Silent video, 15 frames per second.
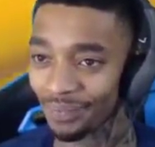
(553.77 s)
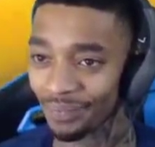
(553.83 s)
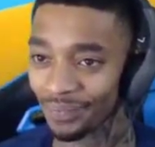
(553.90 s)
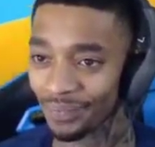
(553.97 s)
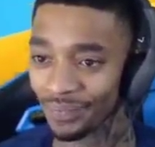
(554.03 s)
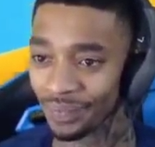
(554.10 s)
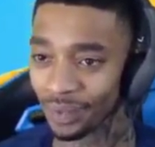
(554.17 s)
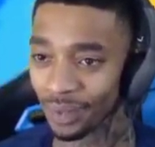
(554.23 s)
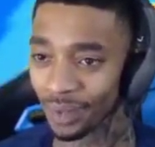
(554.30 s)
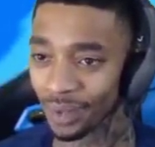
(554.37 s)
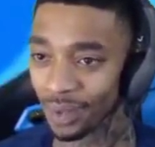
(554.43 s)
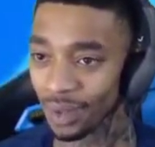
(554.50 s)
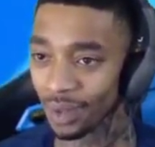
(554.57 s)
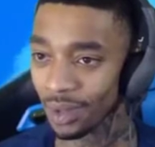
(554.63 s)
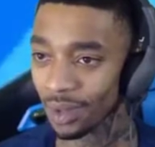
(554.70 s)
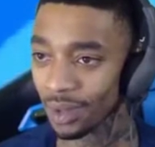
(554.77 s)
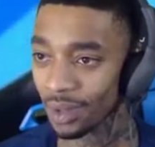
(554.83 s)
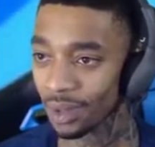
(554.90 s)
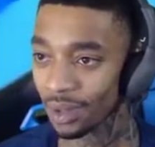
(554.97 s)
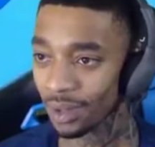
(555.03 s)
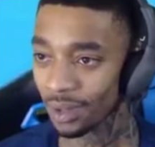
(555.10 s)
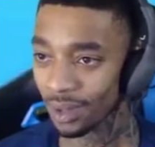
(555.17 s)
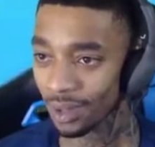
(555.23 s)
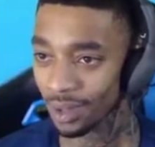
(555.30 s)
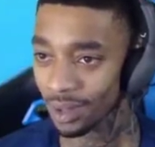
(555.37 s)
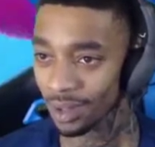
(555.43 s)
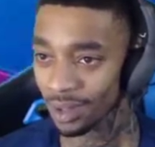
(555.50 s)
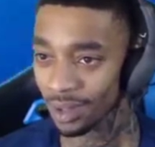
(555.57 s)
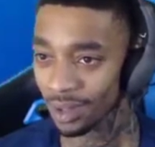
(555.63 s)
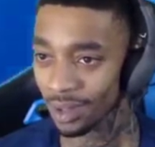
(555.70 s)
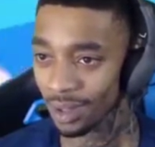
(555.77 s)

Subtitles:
(silence)